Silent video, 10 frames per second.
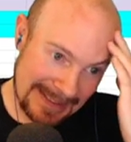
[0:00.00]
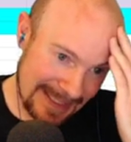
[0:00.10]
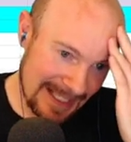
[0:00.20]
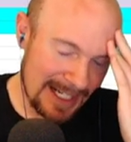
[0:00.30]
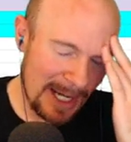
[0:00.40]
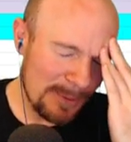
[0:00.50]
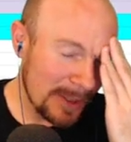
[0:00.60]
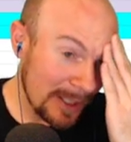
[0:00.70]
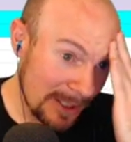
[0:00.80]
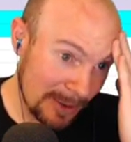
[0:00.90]
God, I
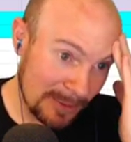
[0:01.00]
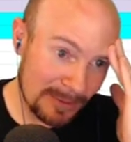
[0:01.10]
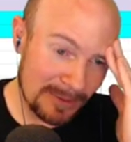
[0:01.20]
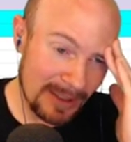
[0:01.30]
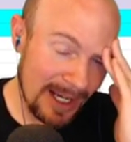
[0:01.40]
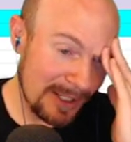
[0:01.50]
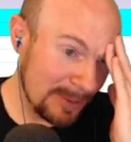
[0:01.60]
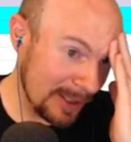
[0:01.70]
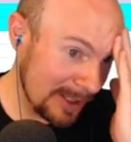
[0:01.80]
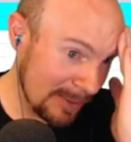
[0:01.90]
really don't. I
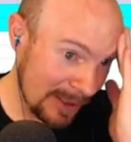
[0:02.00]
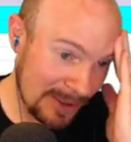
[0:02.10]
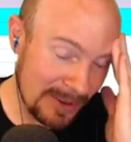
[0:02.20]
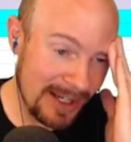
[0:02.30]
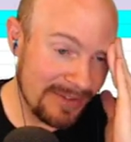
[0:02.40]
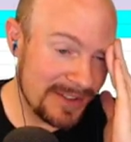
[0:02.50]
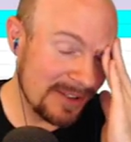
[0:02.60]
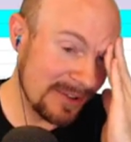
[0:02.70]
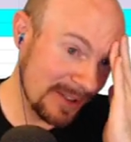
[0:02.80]
really don't want to do F tier